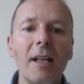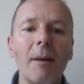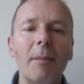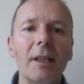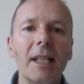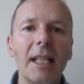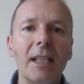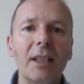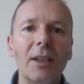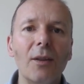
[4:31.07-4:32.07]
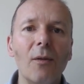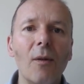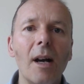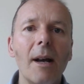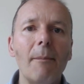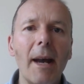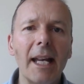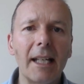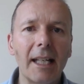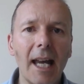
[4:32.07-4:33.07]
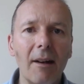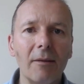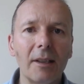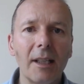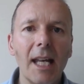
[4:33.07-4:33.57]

but into your bank account.